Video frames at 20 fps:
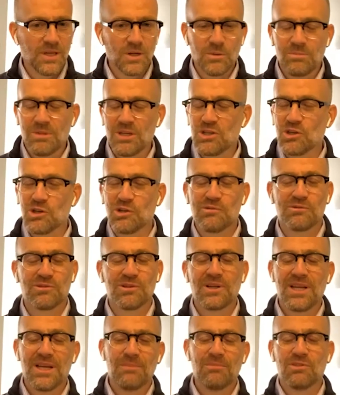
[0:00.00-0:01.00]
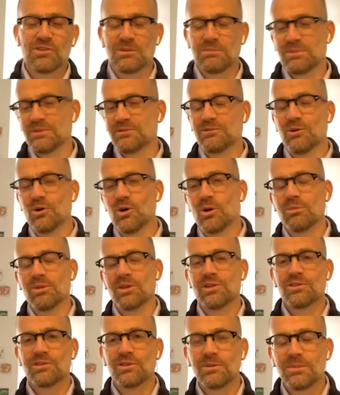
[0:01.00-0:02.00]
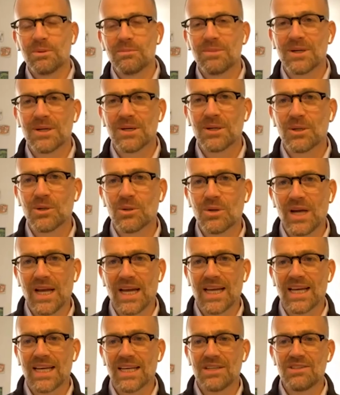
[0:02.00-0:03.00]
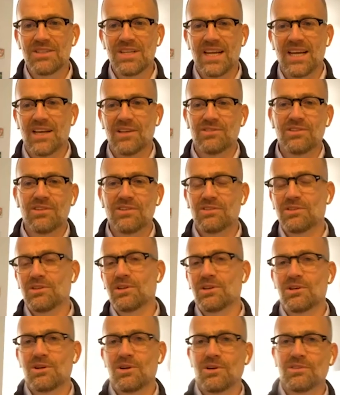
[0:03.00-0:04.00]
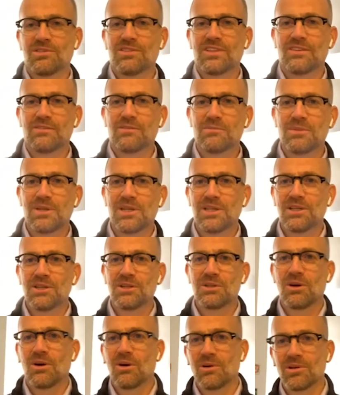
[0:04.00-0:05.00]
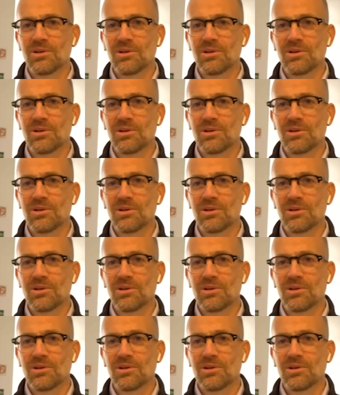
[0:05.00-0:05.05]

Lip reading: would be good for him to perform at the Super Bowl, and yes, it's going to cost $7 million.